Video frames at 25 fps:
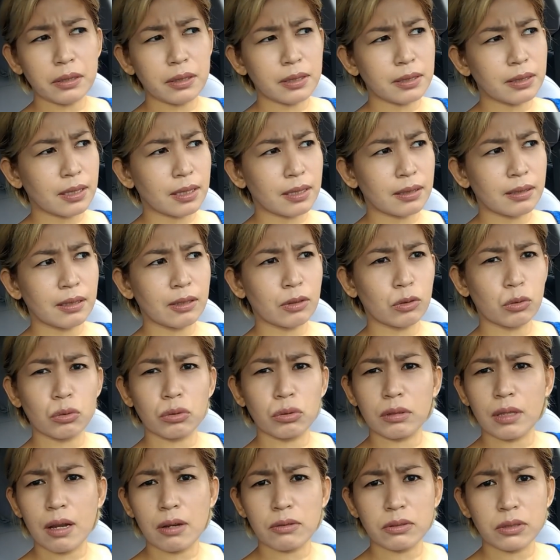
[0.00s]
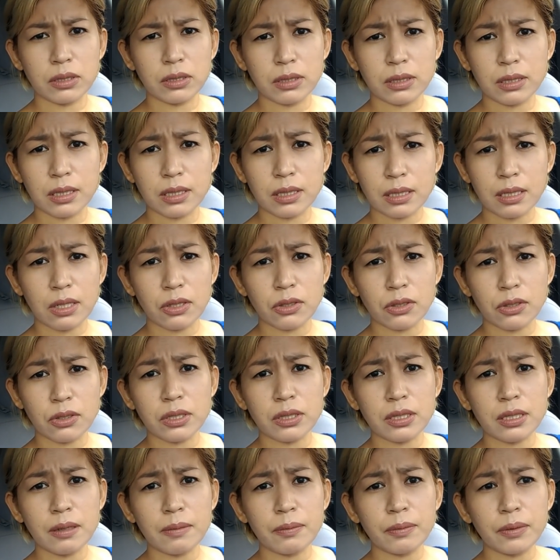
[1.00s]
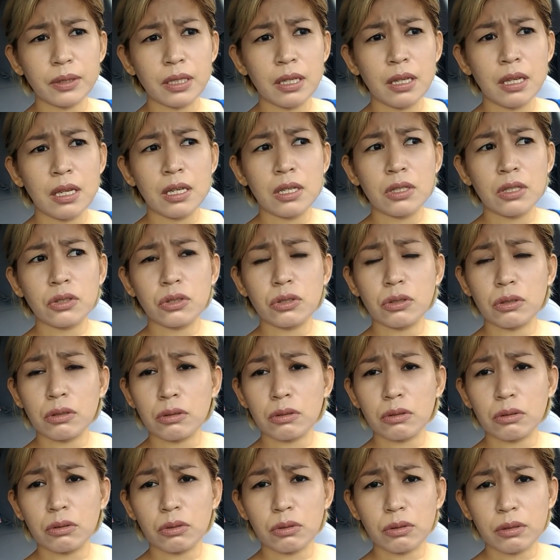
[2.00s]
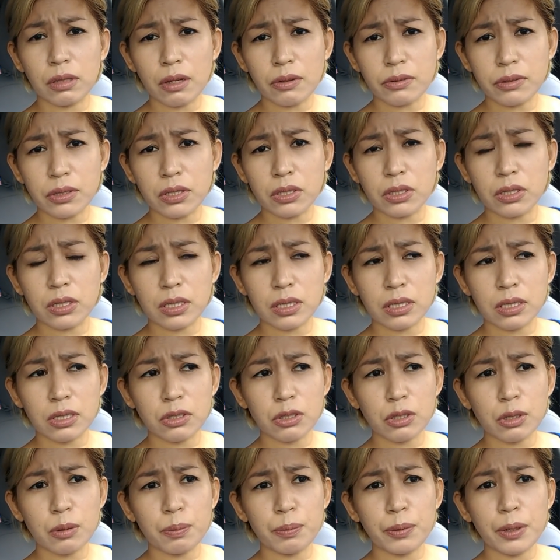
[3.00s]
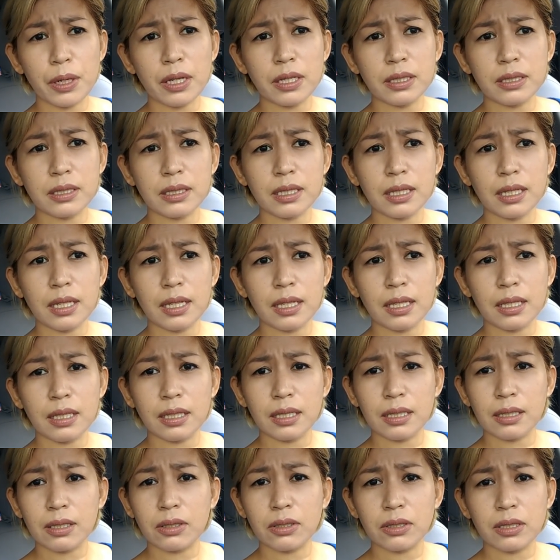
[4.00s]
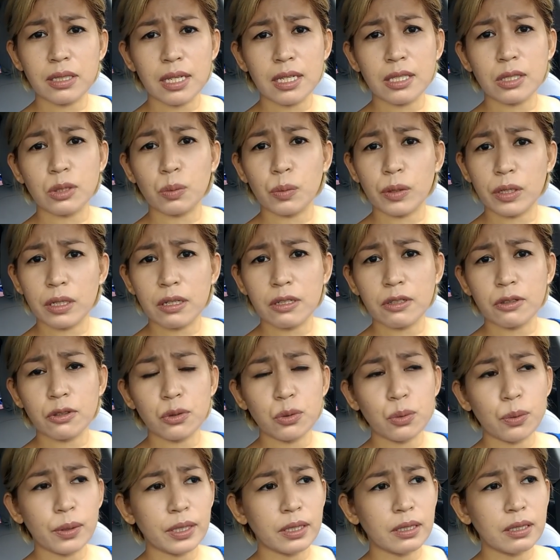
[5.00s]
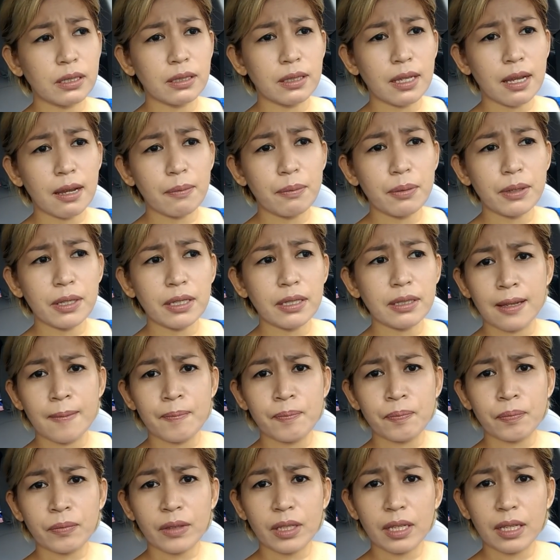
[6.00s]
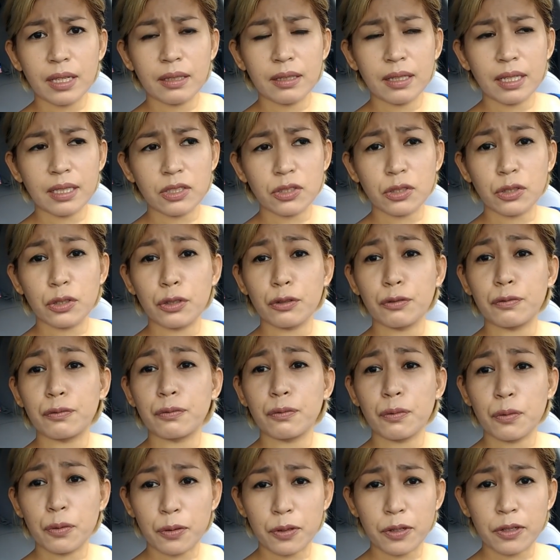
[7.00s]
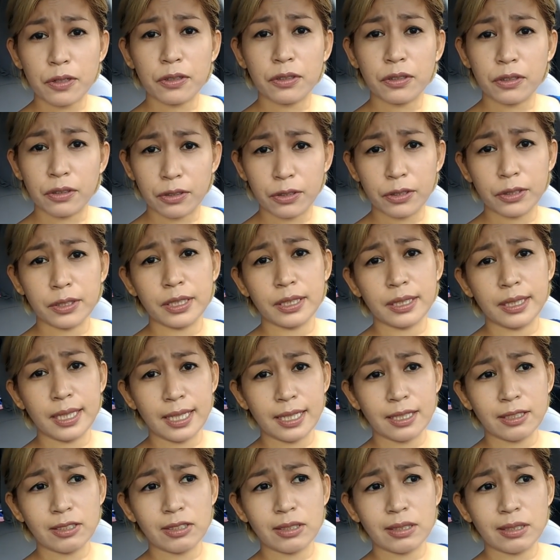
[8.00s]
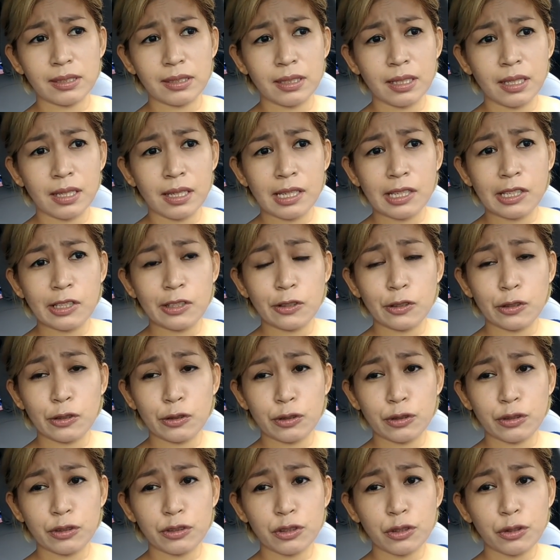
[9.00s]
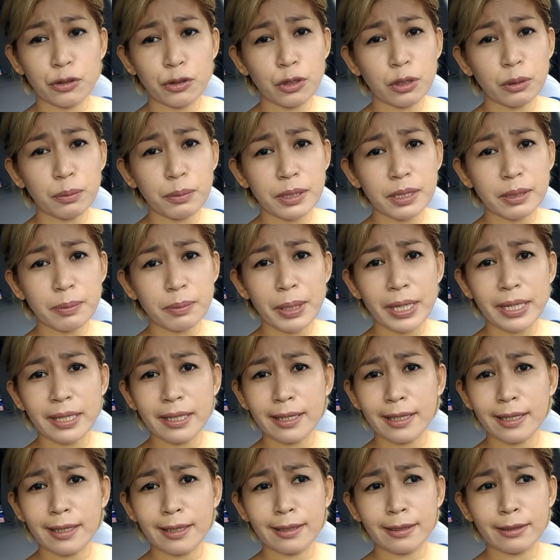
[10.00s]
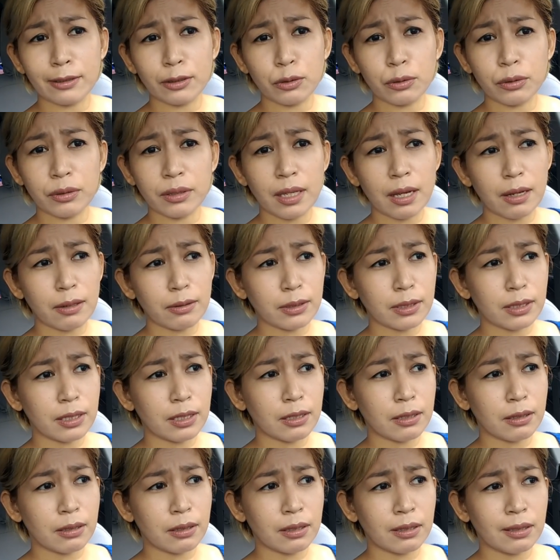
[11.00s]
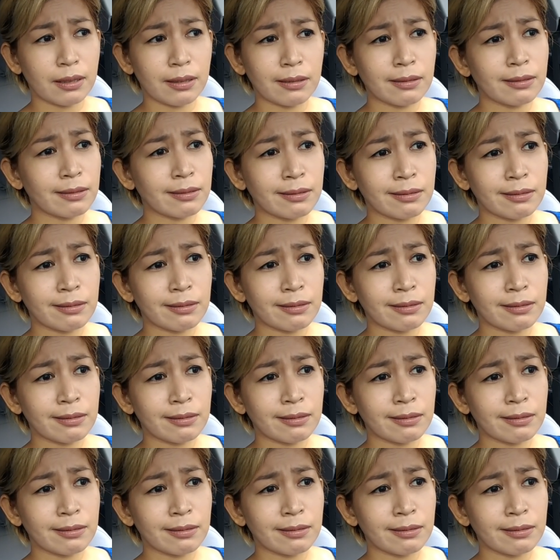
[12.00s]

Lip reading: is I think 2,600 some, 2,600 plus, and it contains 120 tablets and that's good for 30 days. Yun. So you'll be spending 2,000